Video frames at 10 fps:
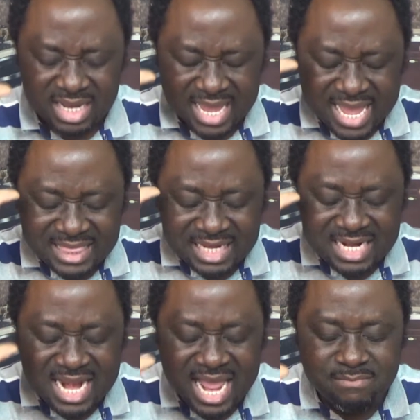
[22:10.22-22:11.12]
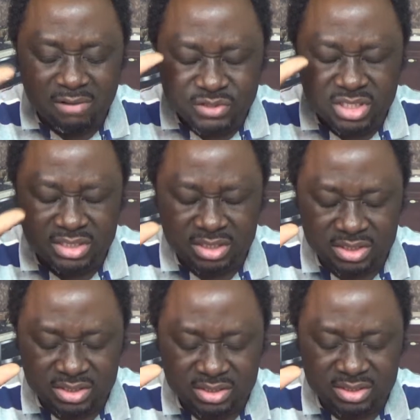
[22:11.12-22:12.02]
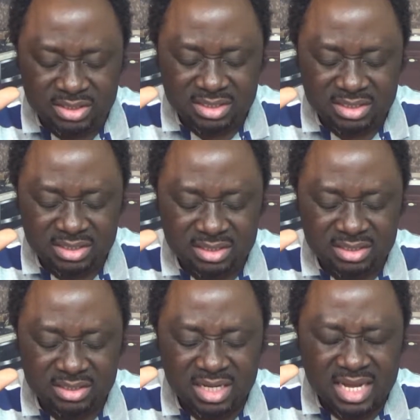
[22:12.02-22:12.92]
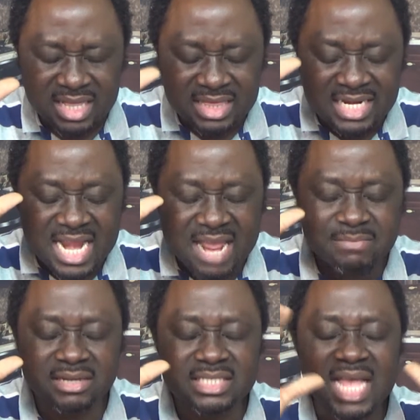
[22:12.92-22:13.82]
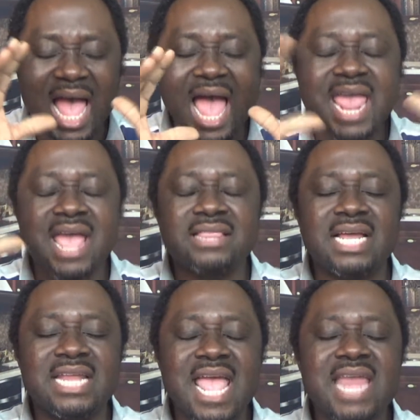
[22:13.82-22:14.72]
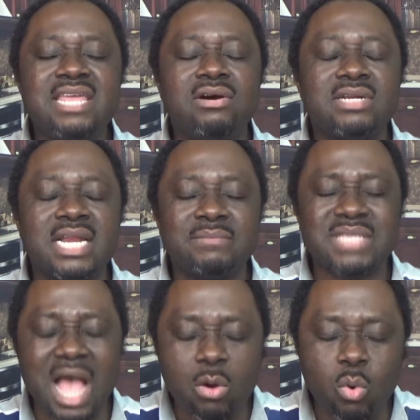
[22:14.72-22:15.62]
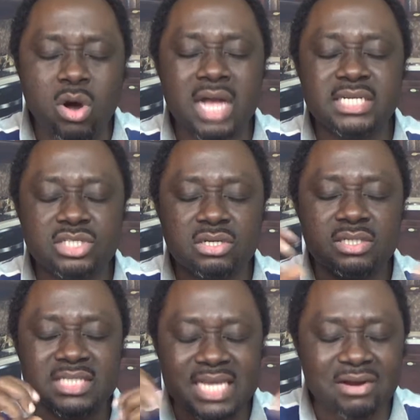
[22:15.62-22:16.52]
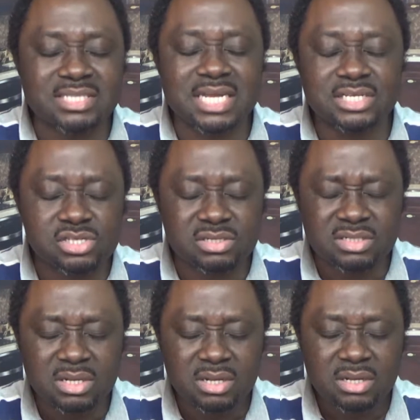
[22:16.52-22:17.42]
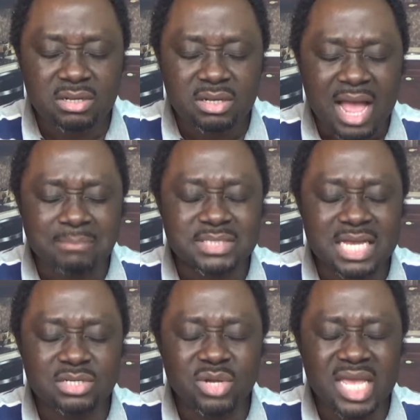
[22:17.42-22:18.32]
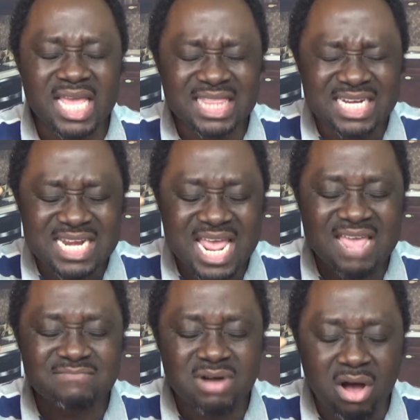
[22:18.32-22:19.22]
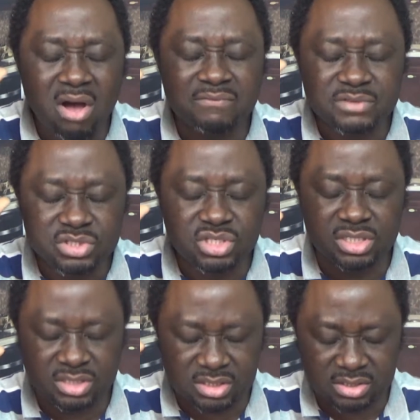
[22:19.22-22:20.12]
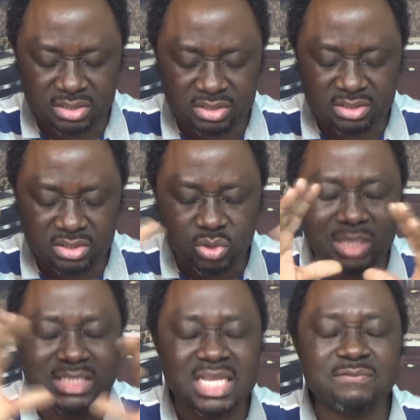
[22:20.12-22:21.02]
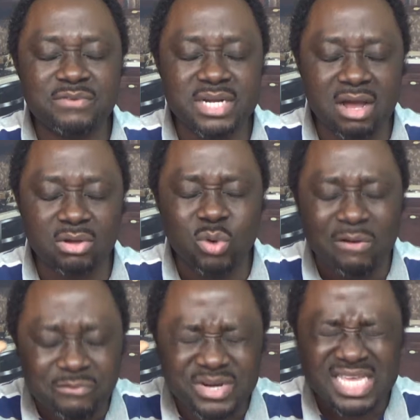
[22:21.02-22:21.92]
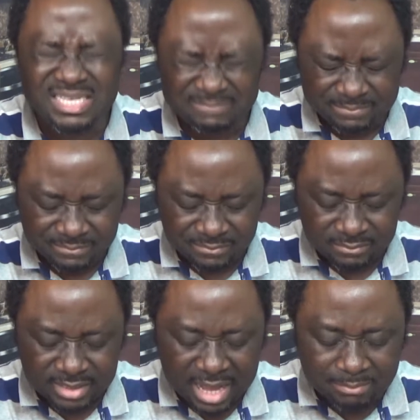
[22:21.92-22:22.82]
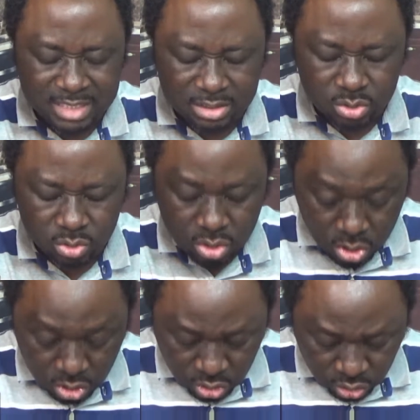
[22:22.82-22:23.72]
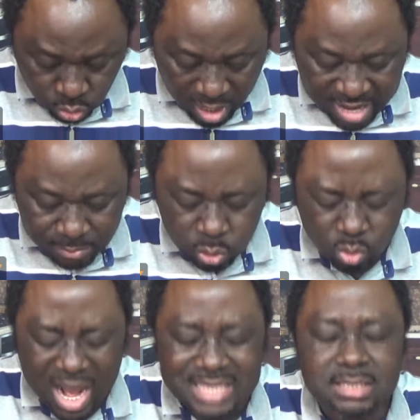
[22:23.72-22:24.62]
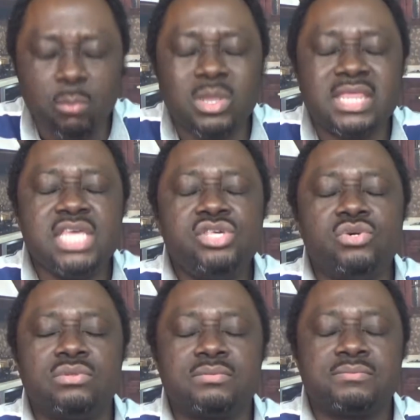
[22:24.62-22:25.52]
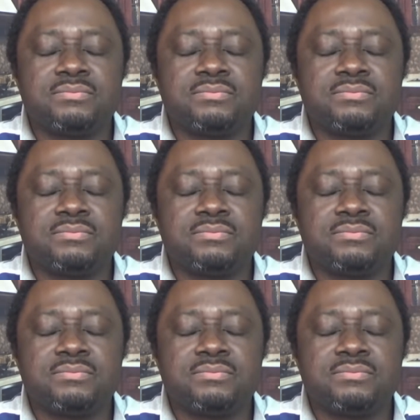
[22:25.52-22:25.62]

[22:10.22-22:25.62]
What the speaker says: In the name of Jesus, the name that is higher than any other names, alcohol addiction, cigarette addiction, I'm telling you, in the name of Jesus, you are set free now. You are free. I'm telling you, you are able to rise up within you